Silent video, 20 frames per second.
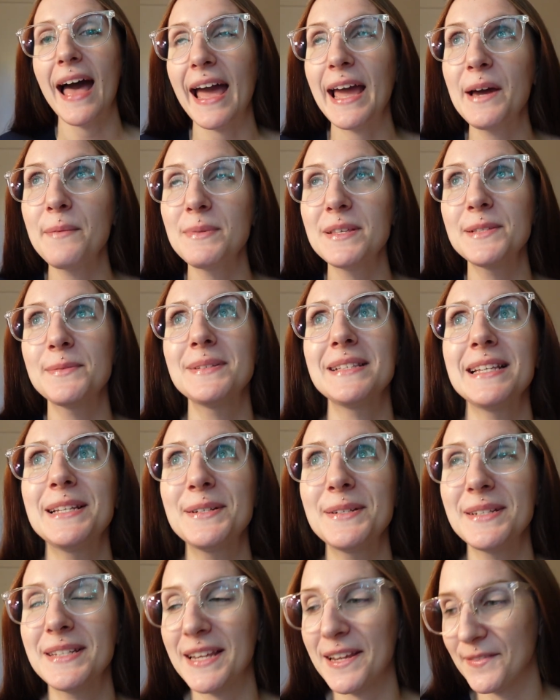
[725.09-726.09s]
I hope this was
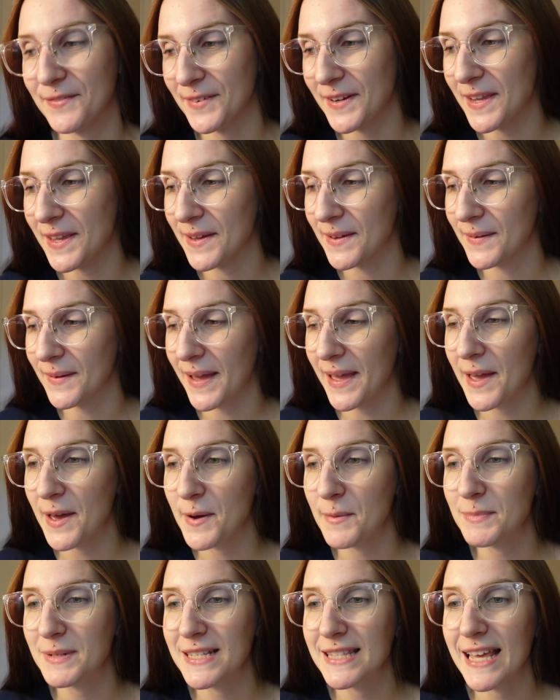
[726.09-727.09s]
interesting for you. I
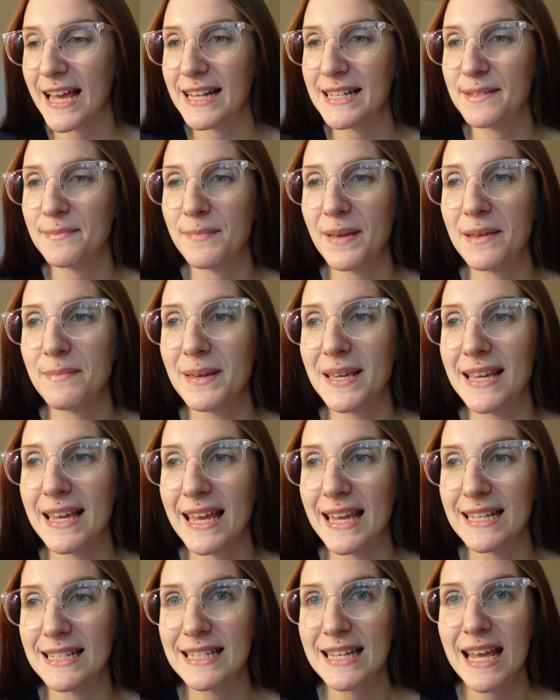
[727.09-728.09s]
hoped that maybe
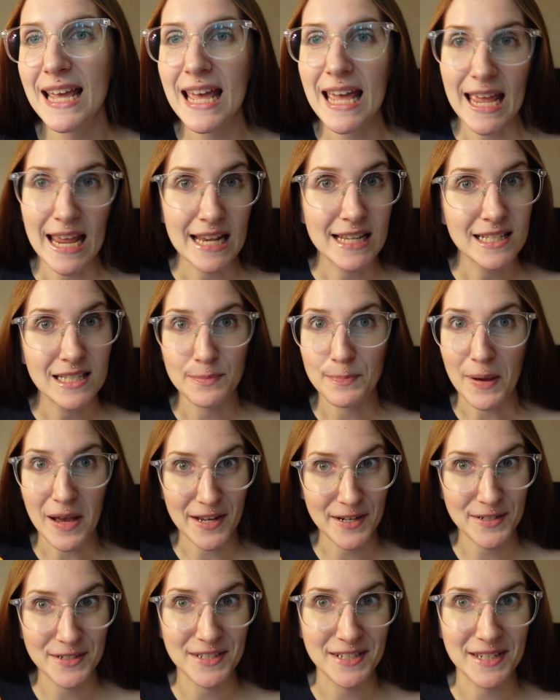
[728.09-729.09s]
it
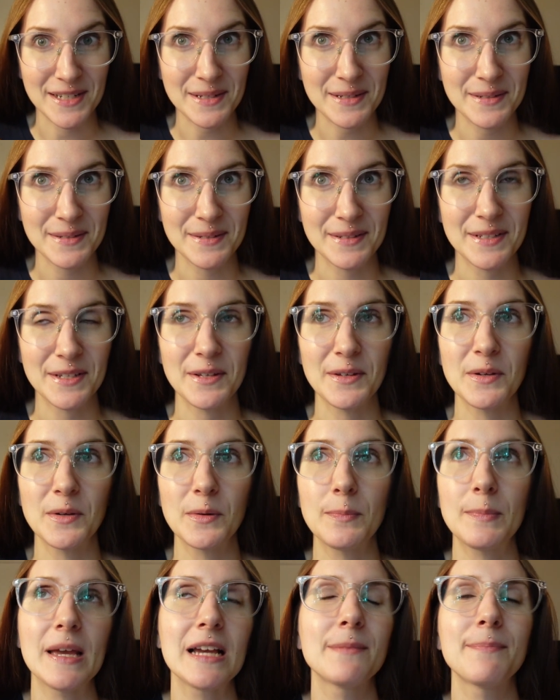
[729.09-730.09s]
inspires you to
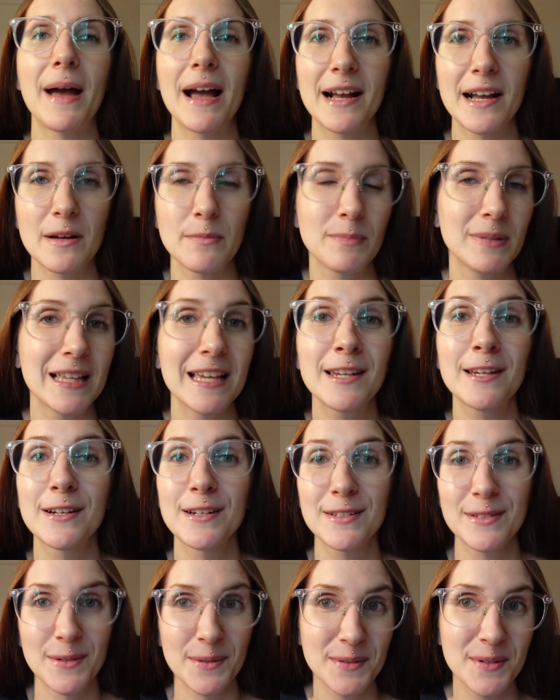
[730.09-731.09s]
pick back up
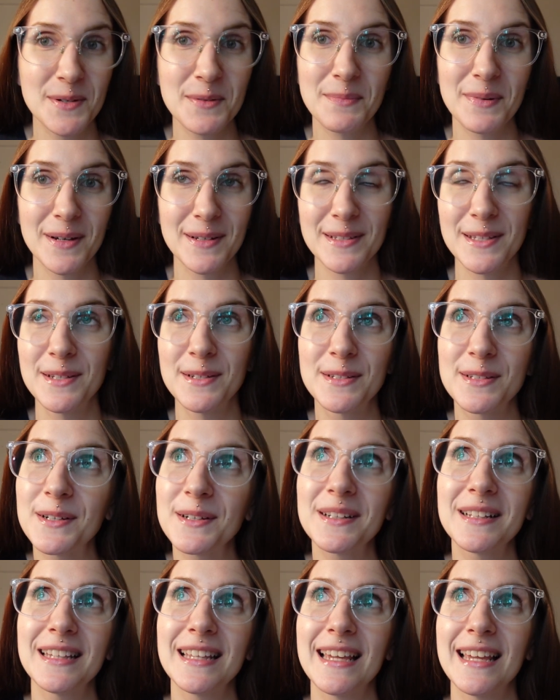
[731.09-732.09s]
planners or notebooks and
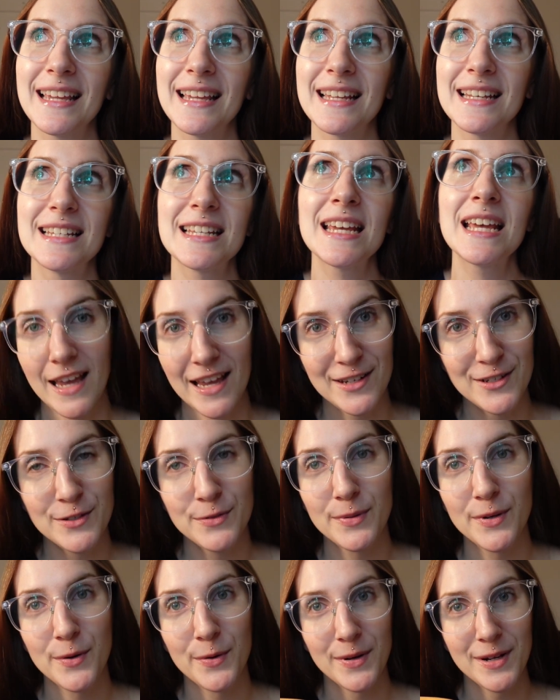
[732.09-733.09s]
journaling and just
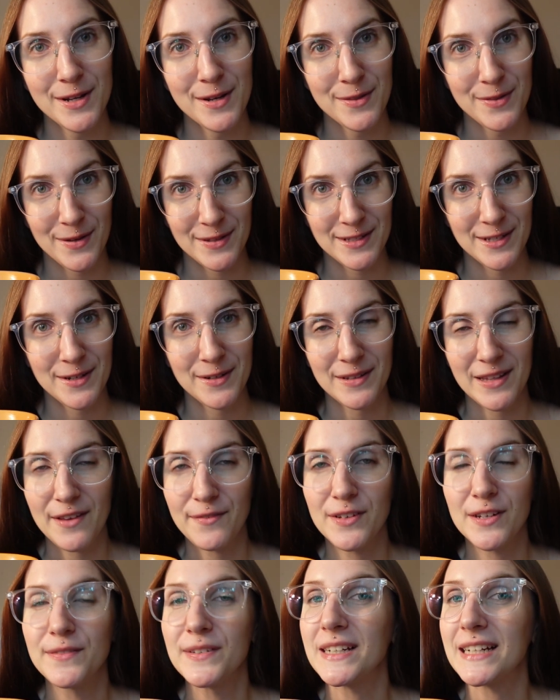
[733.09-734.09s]
recording your thoughts in your
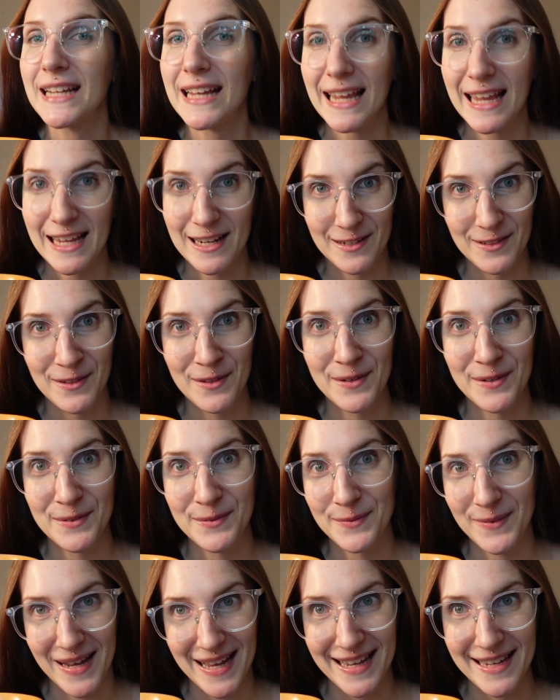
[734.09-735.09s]
life in a very analog
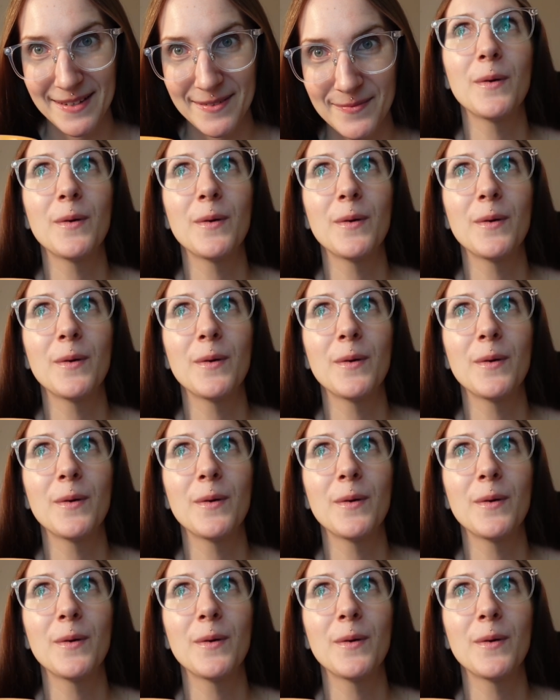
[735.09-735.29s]
way.